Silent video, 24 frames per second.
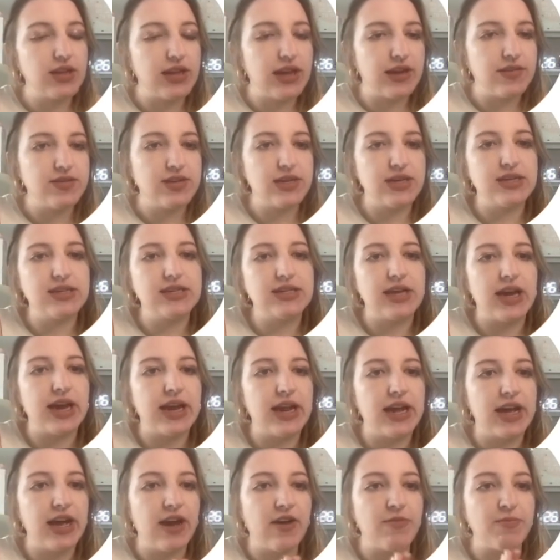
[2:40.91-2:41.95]
left-hand
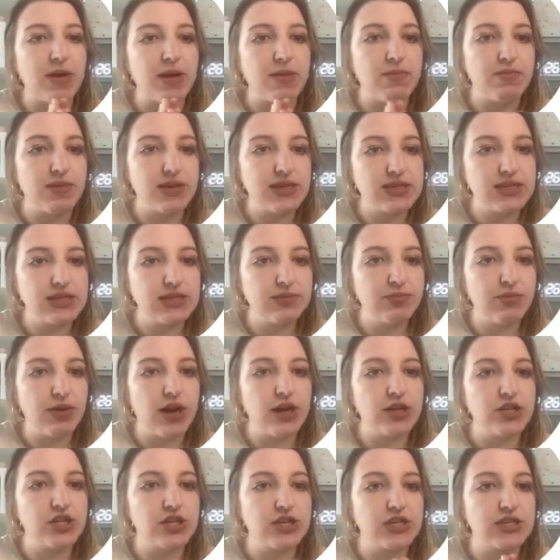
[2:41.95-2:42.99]
side, I have my business
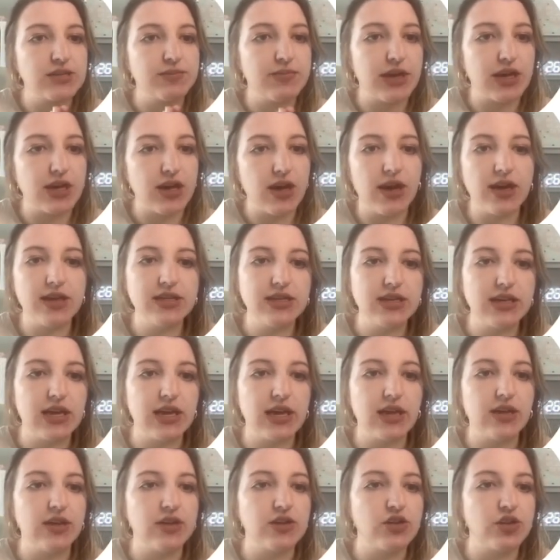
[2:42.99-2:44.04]
projects, my content
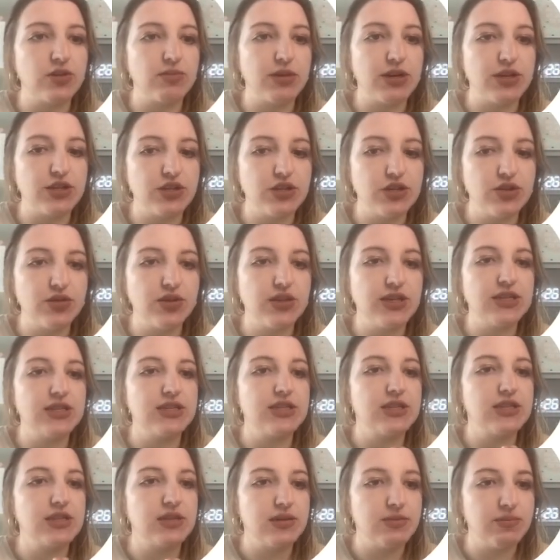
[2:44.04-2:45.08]
calendar, my to-do
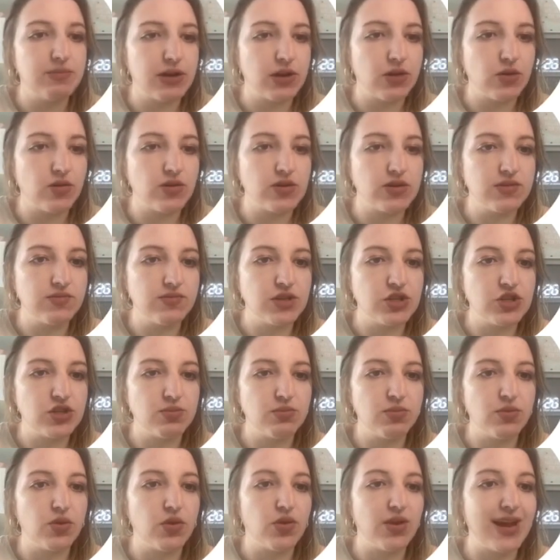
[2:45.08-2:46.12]
list, my goals and
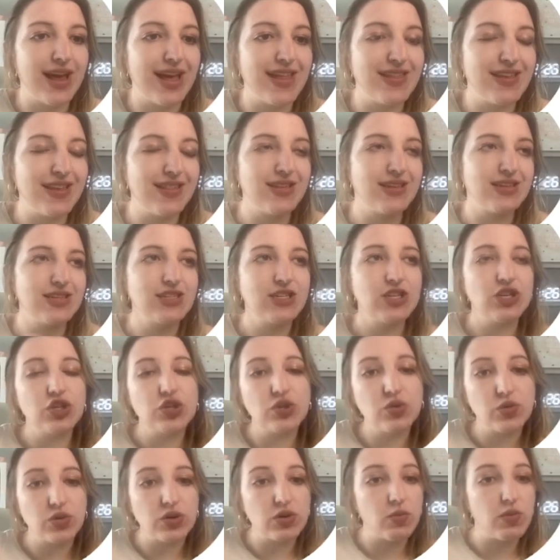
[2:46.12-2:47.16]
vision board, and then this is a
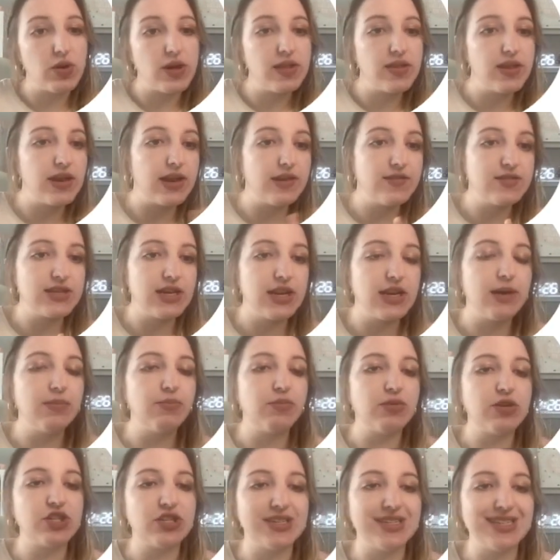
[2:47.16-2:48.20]
newer one that I've set
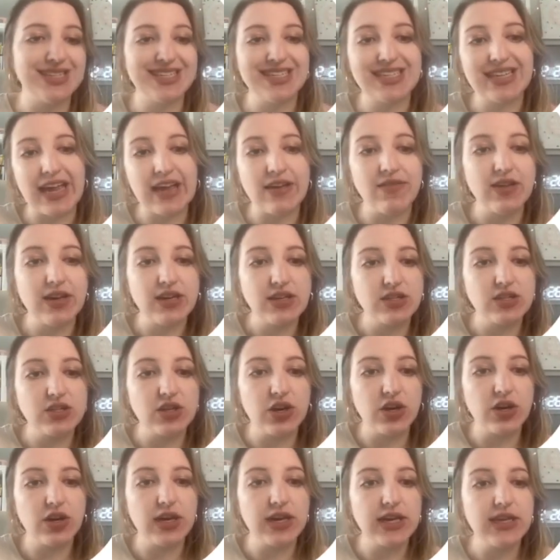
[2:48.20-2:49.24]
up, which is savings
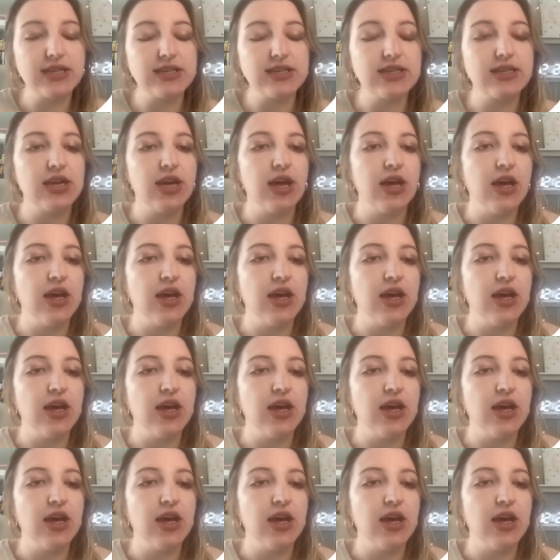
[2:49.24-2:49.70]
targets.